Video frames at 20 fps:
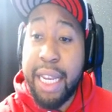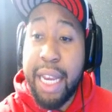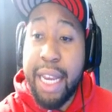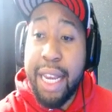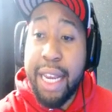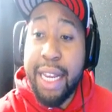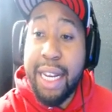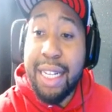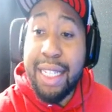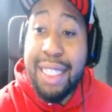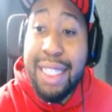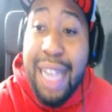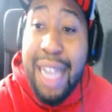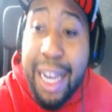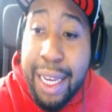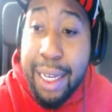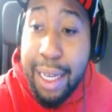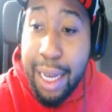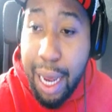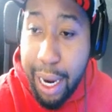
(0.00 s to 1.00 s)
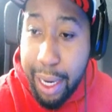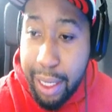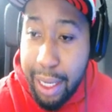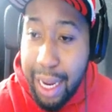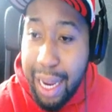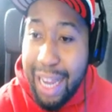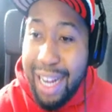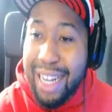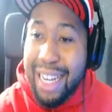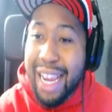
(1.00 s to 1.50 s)
the second line,
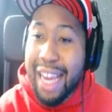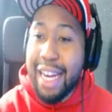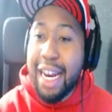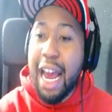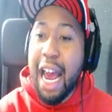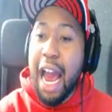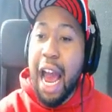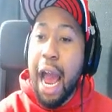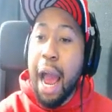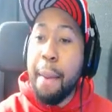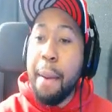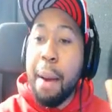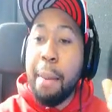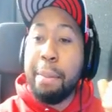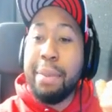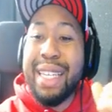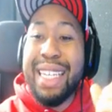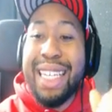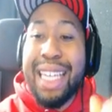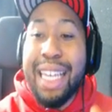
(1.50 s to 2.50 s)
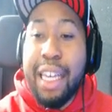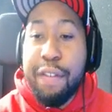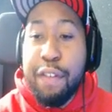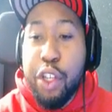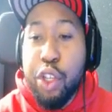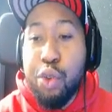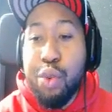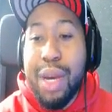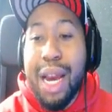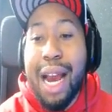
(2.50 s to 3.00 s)
and again, I'm giving
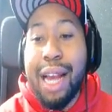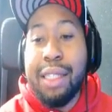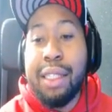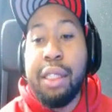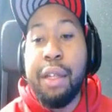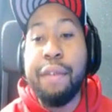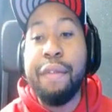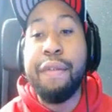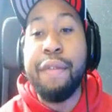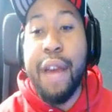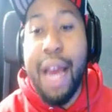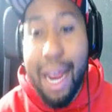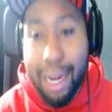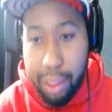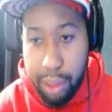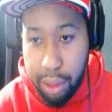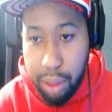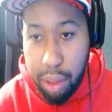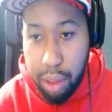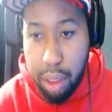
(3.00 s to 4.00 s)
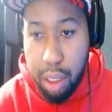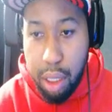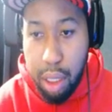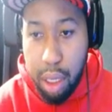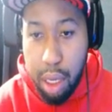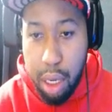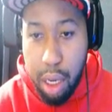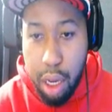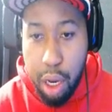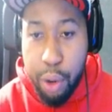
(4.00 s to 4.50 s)
you guys the facts,
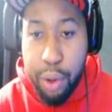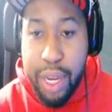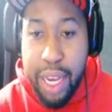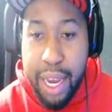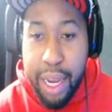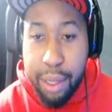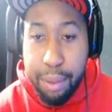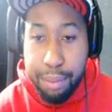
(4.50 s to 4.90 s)
okay?